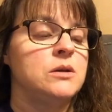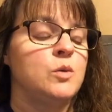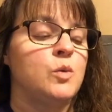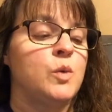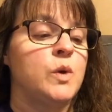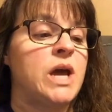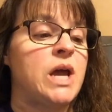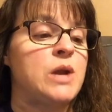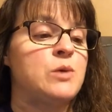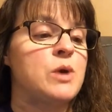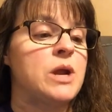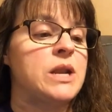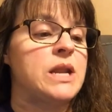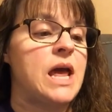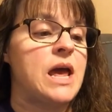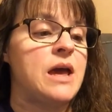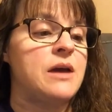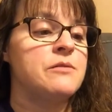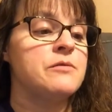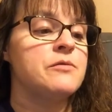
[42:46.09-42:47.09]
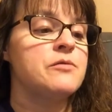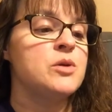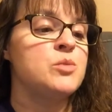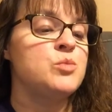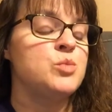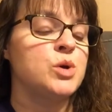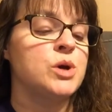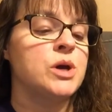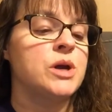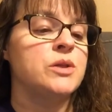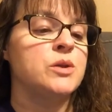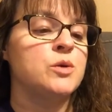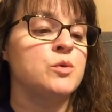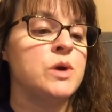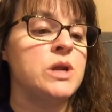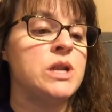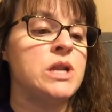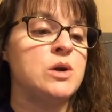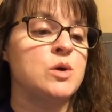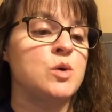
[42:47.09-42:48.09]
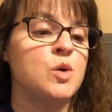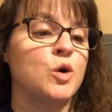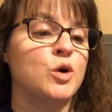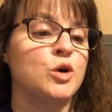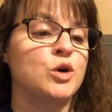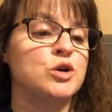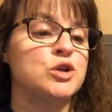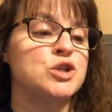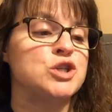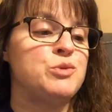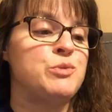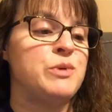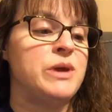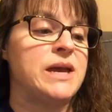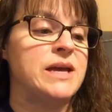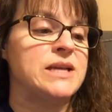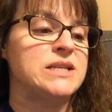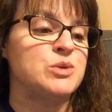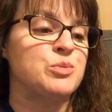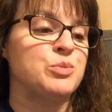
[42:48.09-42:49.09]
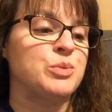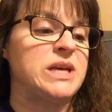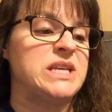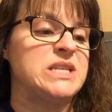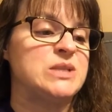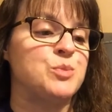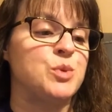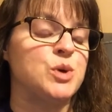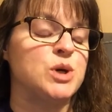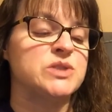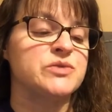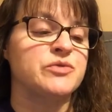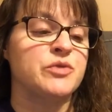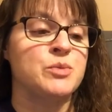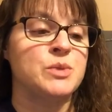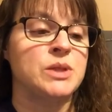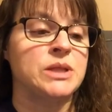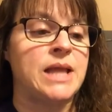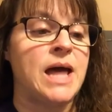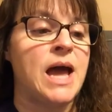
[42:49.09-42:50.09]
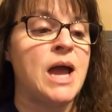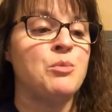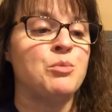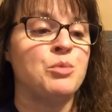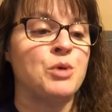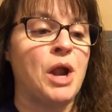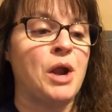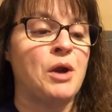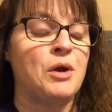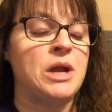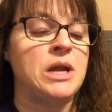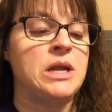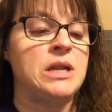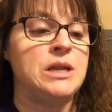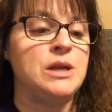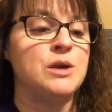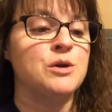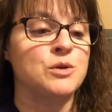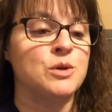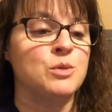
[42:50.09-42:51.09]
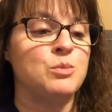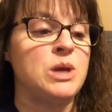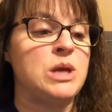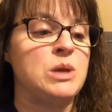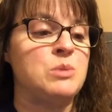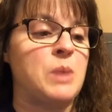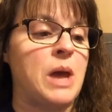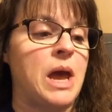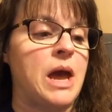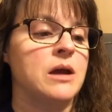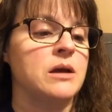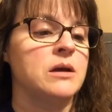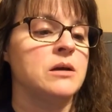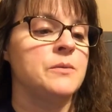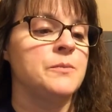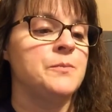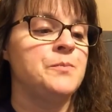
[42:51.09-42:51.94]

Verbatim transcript: When I'd read every book in the reading corner, she began to place books from the library near the beanbag.